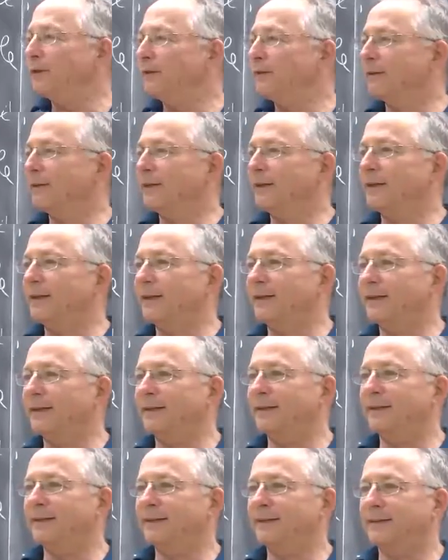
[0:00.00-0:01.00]
in
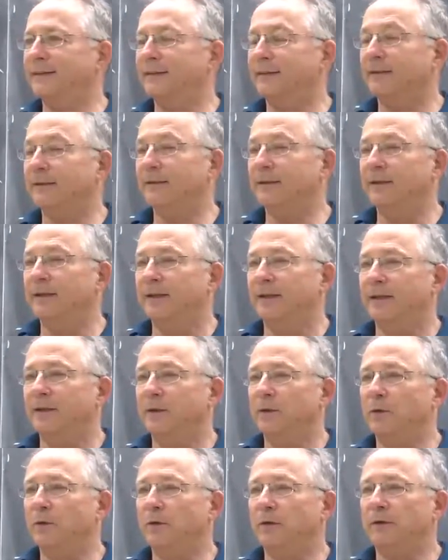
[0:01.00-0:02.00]
the,
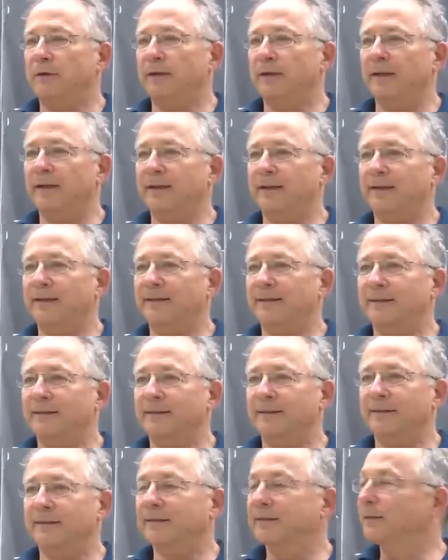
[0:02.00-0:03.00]
you look at the
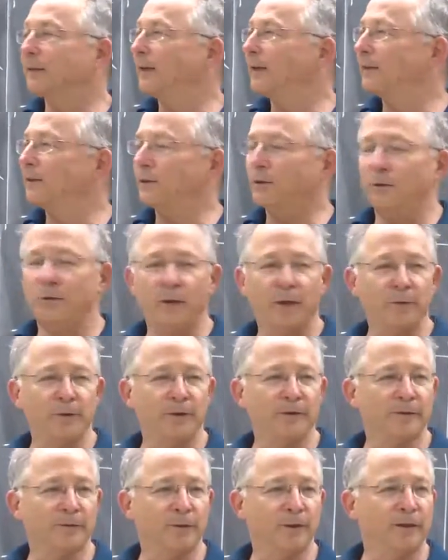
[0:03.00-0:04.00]
I don't know where
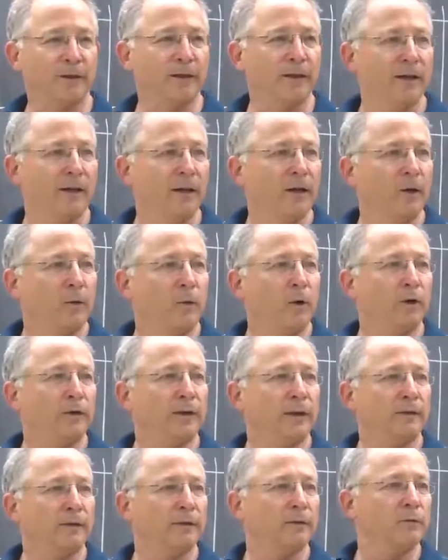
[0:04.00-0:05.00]
it's written.
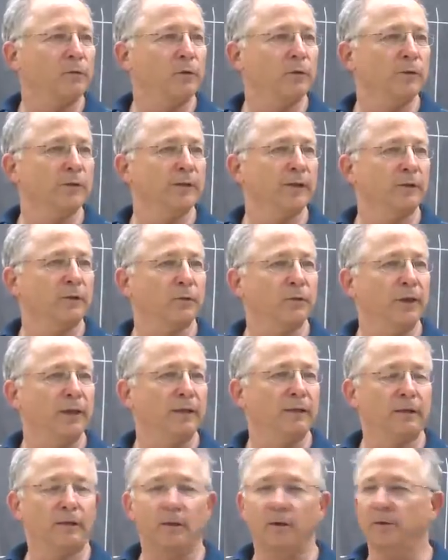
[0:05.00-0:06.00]
What are the rules that you
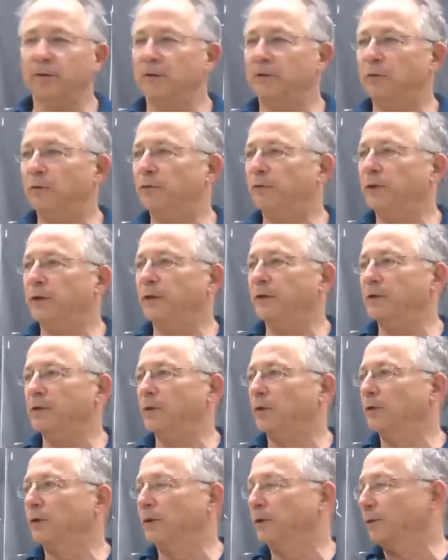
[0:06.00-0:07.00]
need in order to finish
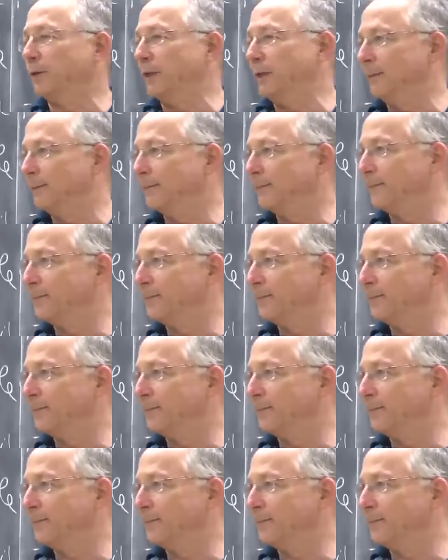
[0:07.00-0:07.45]
your degree?